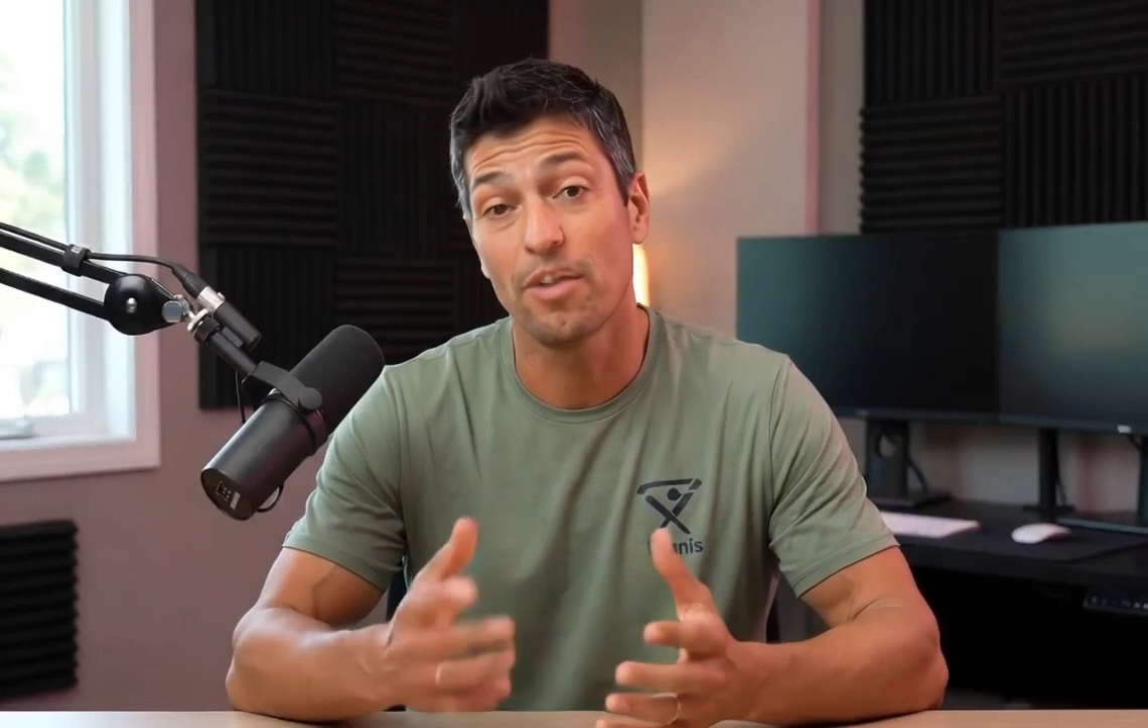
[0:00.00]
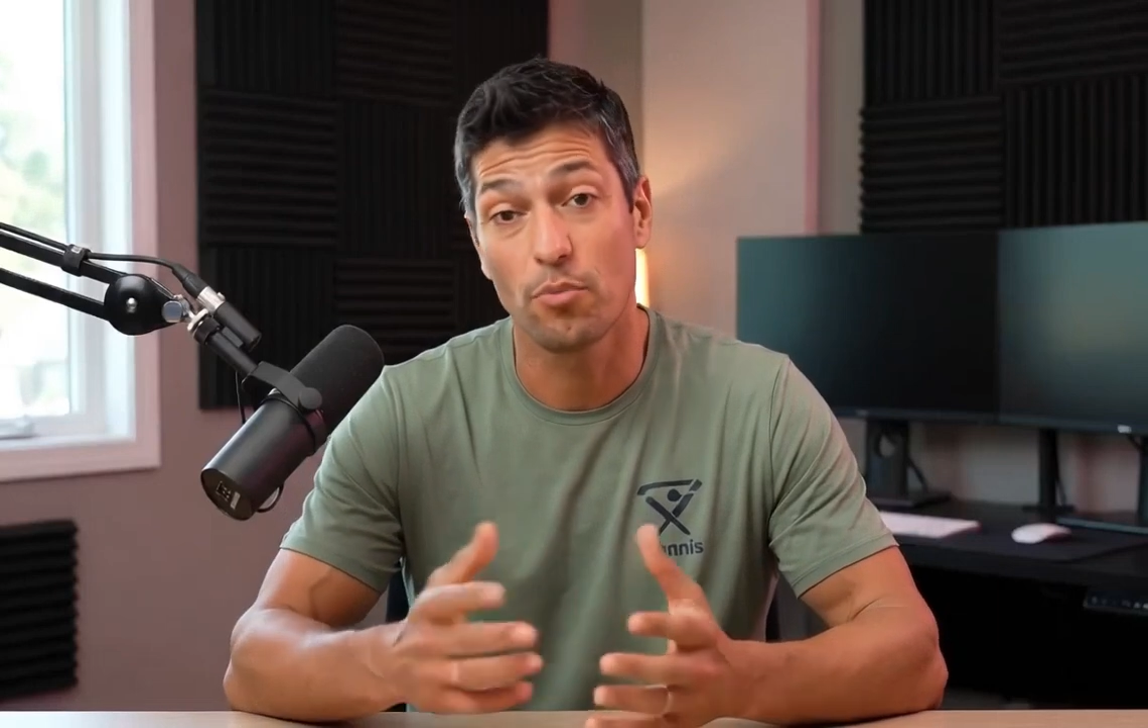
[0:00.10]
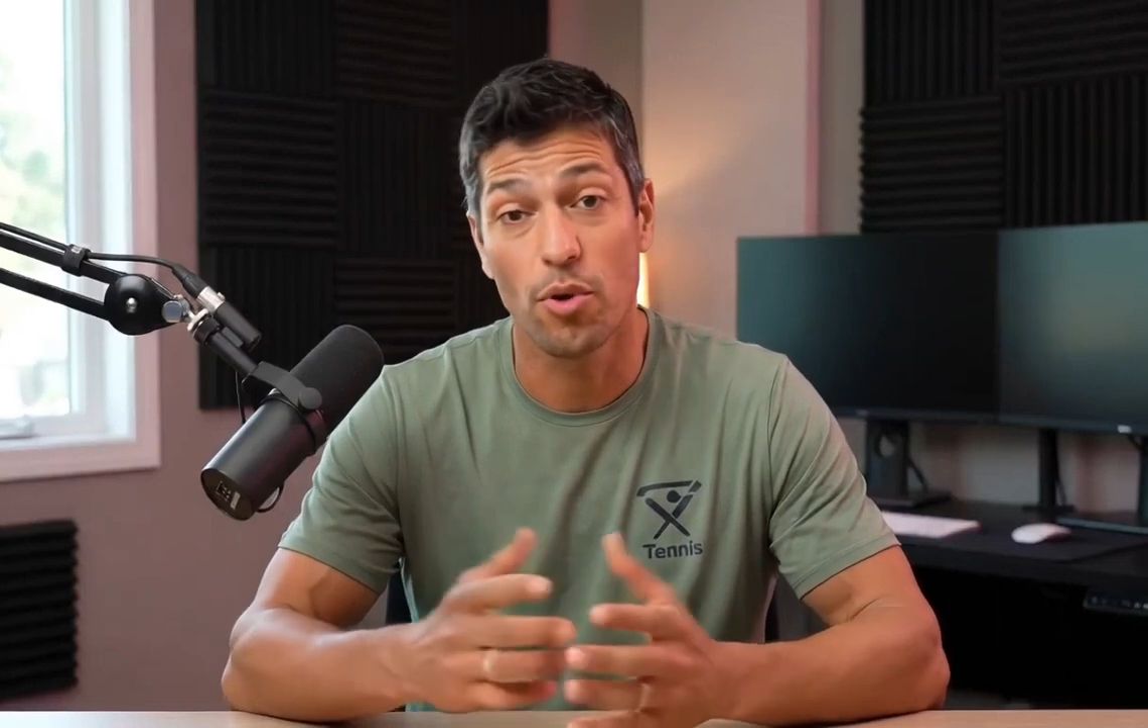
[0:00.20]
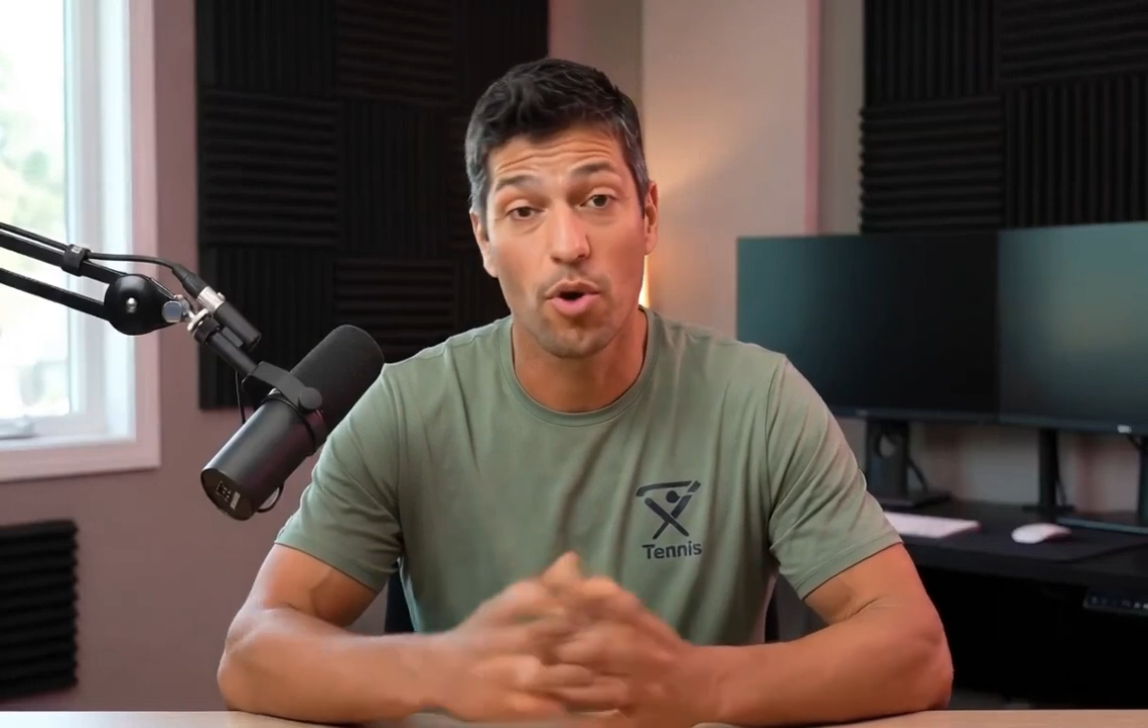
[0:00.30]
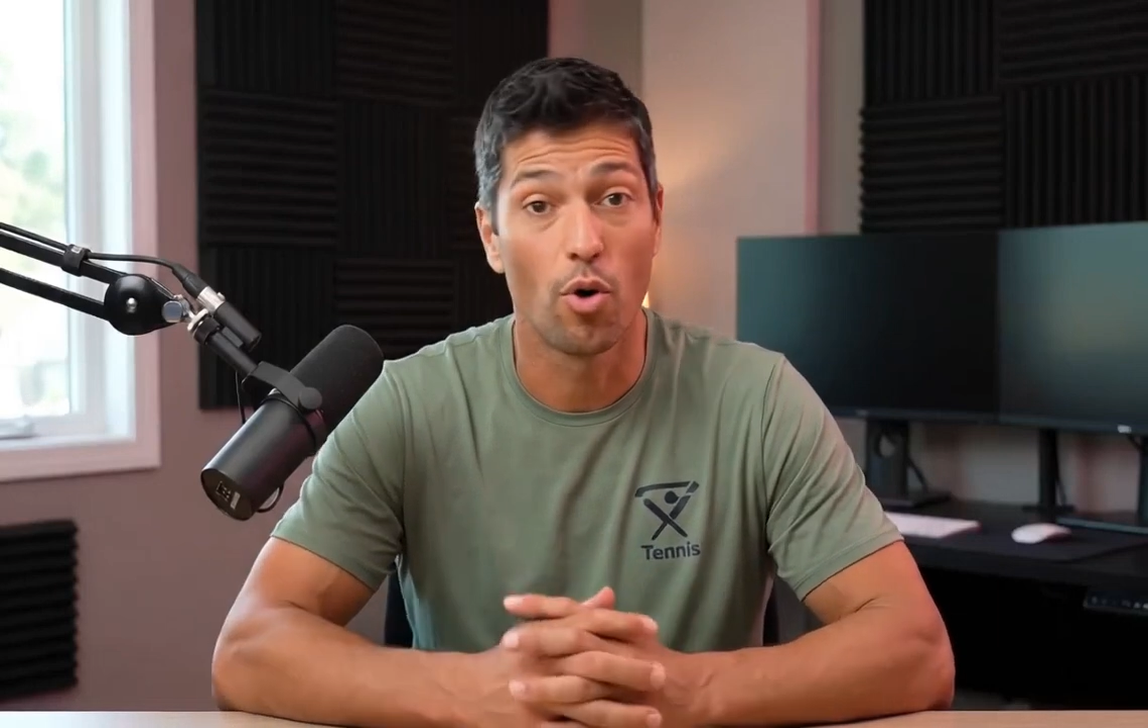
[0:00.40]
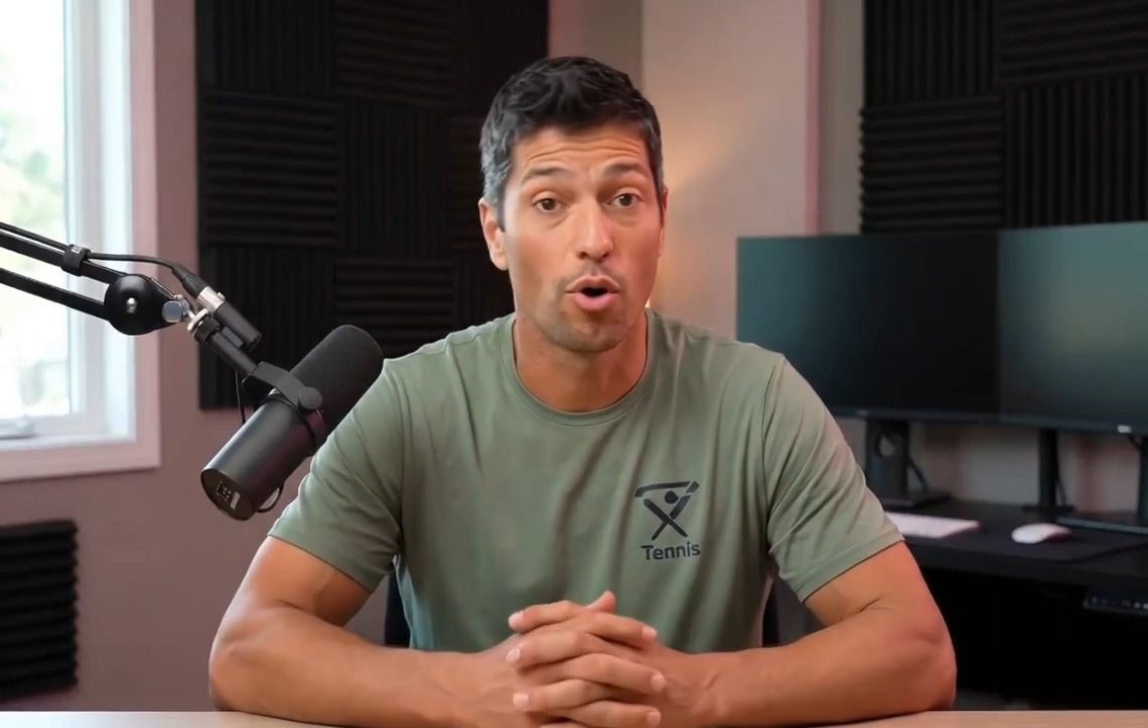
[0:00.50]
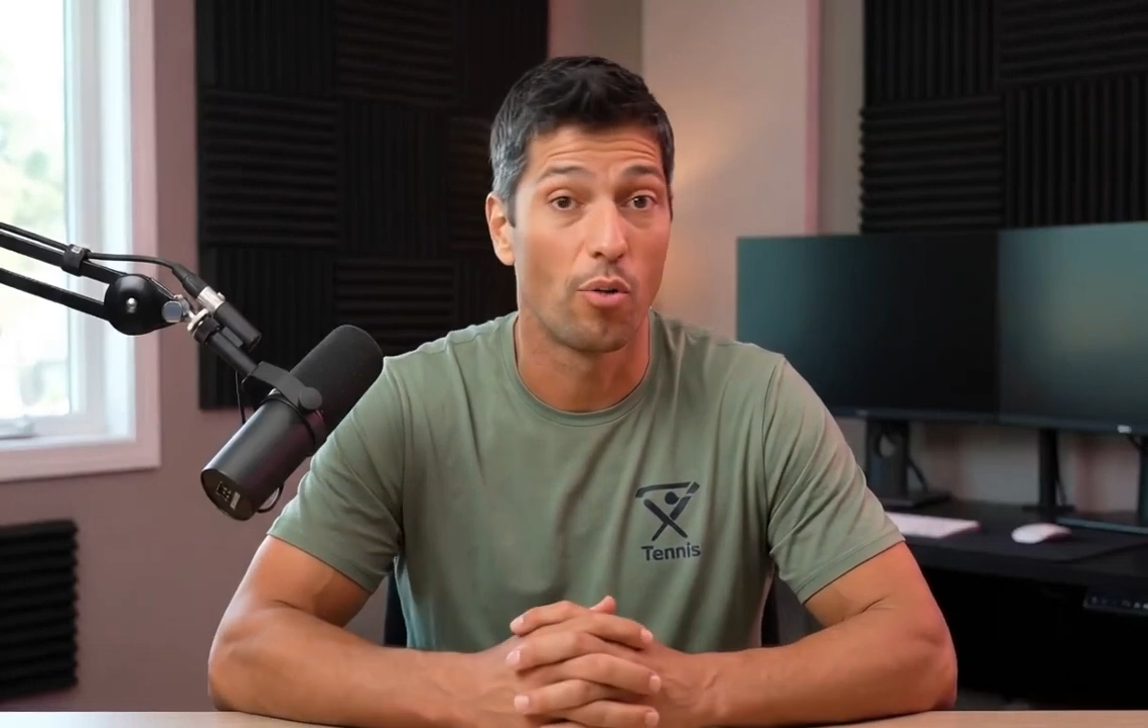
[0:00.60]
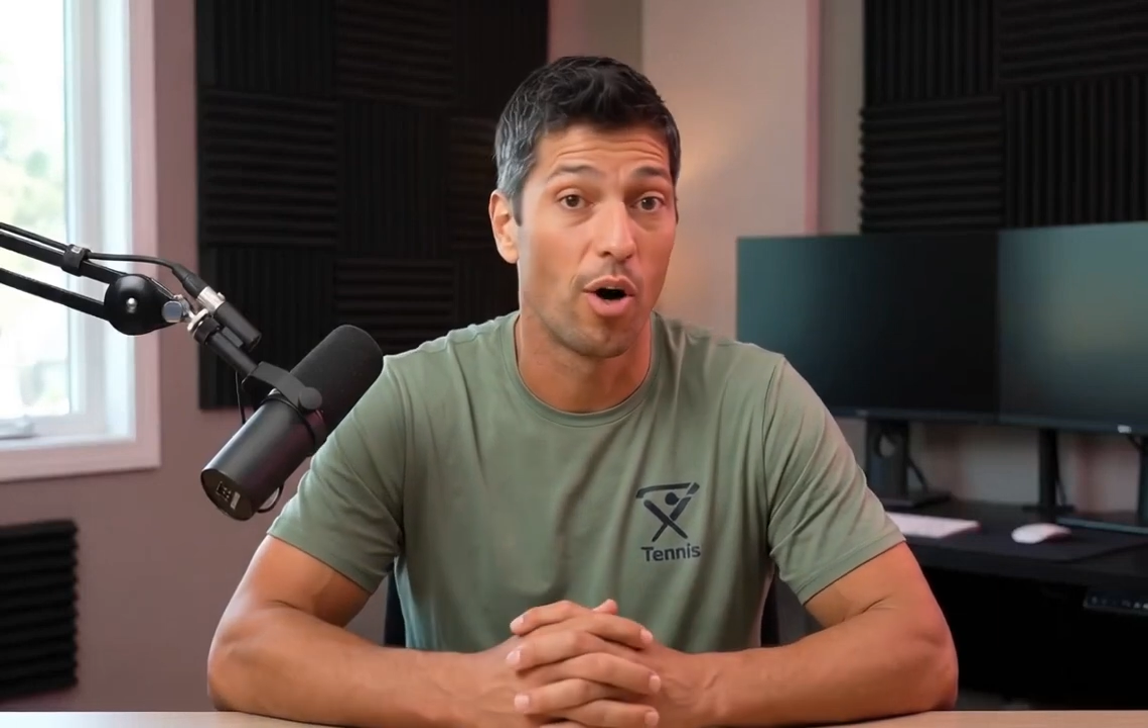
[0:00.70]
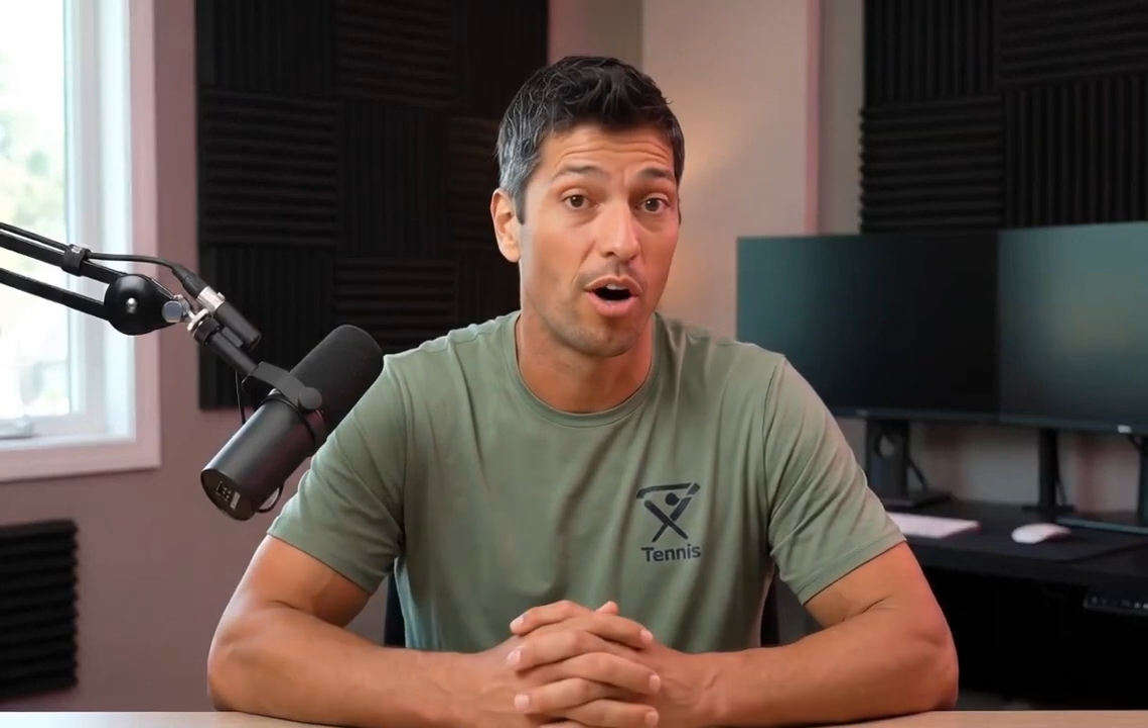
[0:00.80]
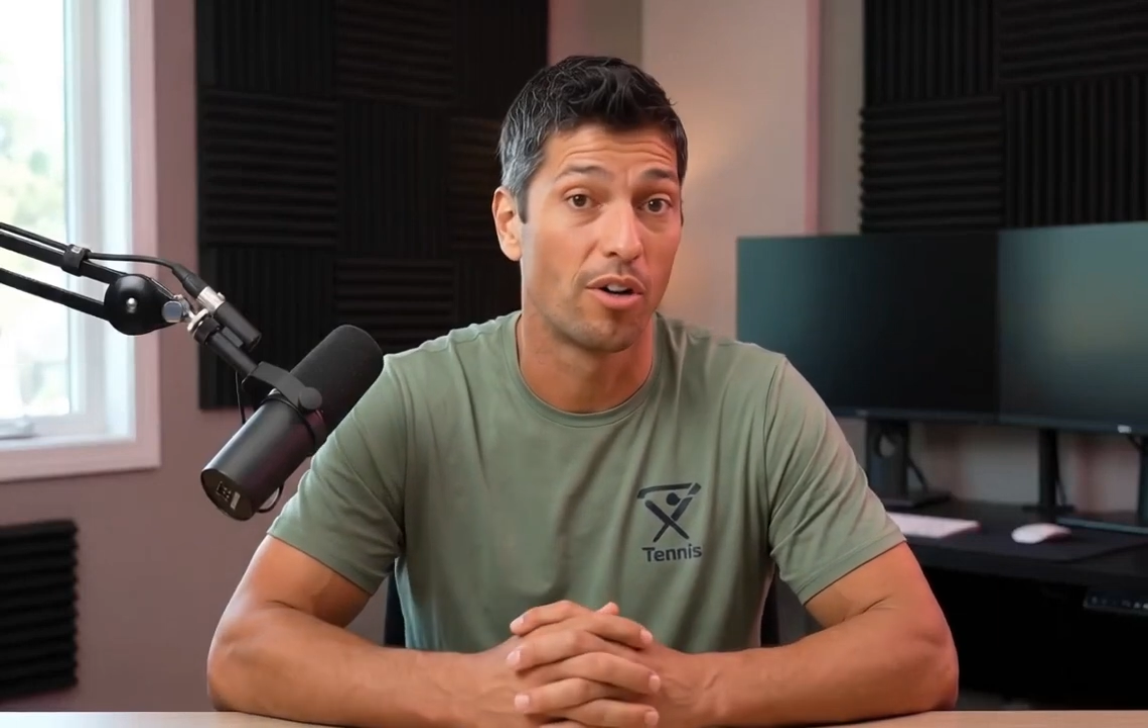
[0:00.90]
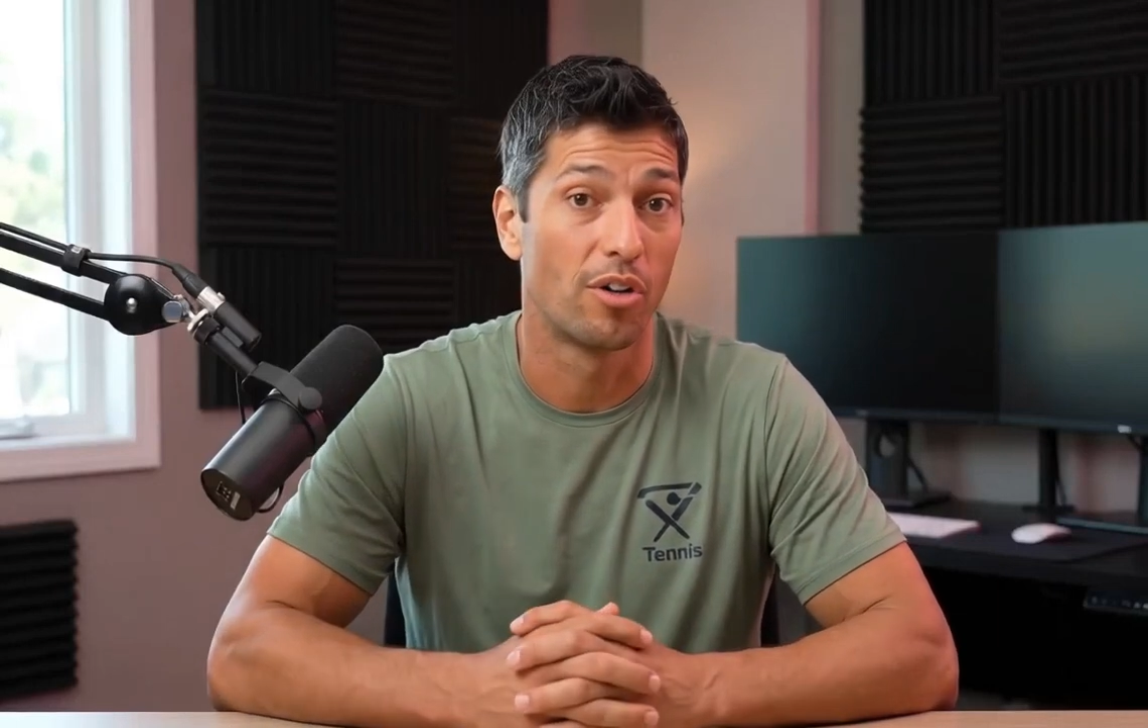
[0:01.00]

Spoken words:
3/4 mark